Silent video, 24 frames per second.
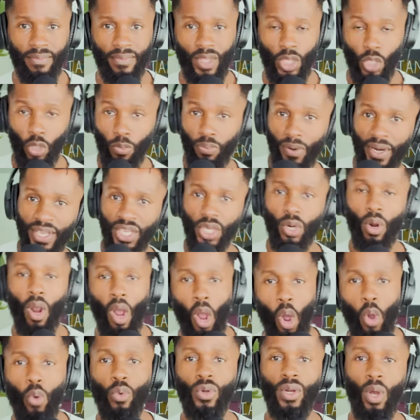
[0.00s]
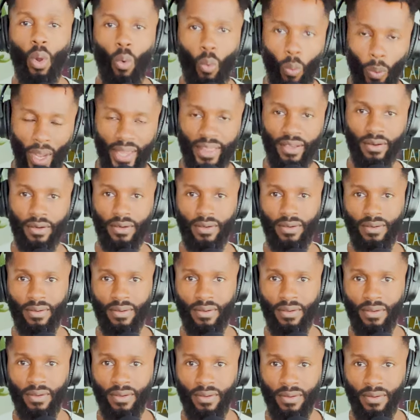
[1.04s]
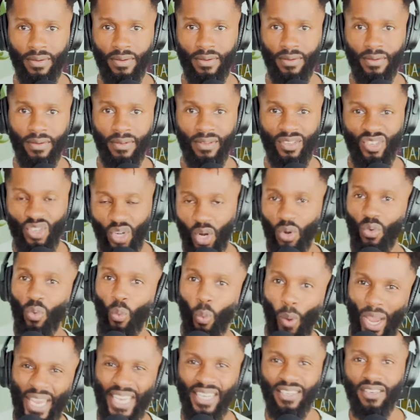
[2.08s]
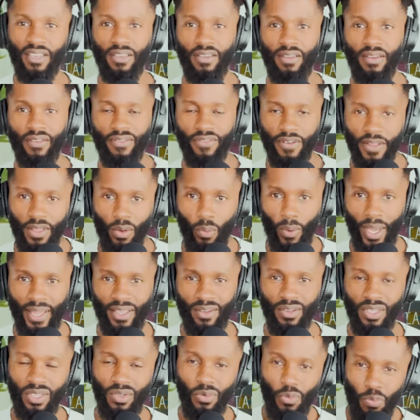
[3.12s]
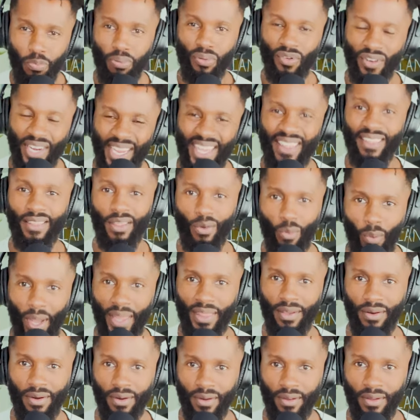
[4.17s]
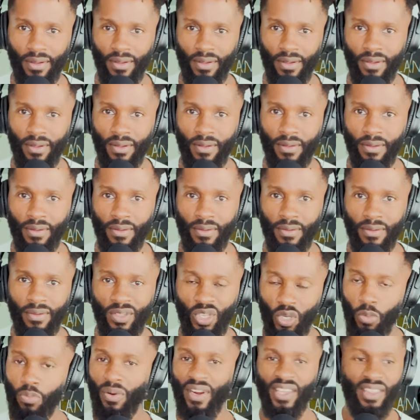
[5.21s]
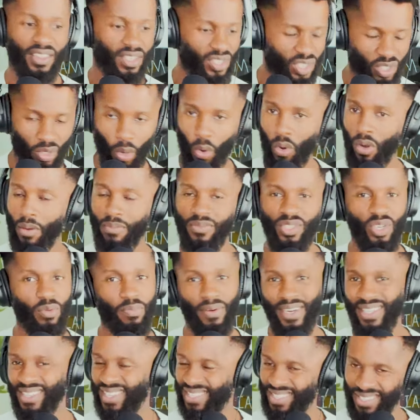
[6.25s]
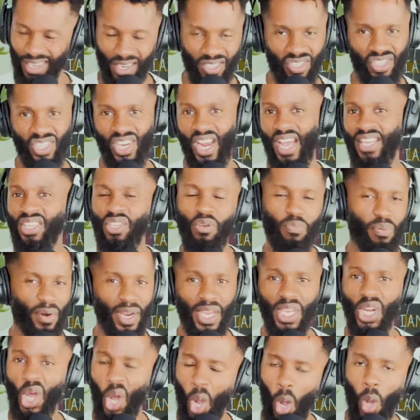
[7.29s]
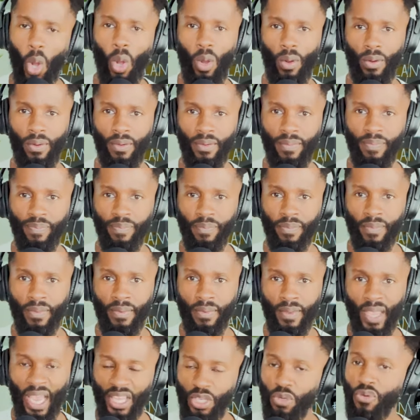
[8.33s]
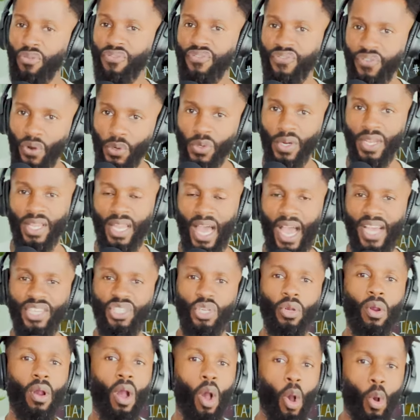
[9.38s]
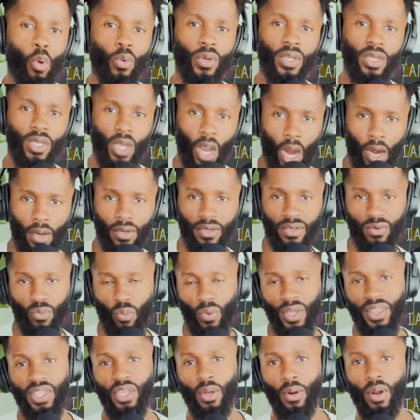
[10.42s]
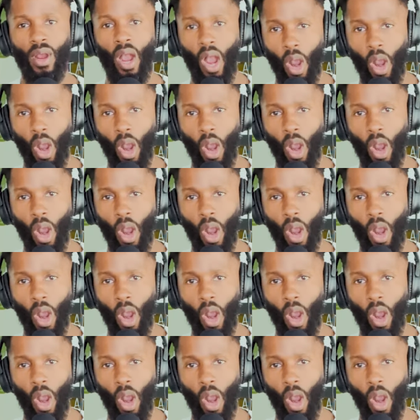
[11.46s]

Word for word: you bring your own weather. You don't wait for the weather. You bring the weather. You bring the storms. You bring the sunshine. You bring it all. And you fertilize your own garden with your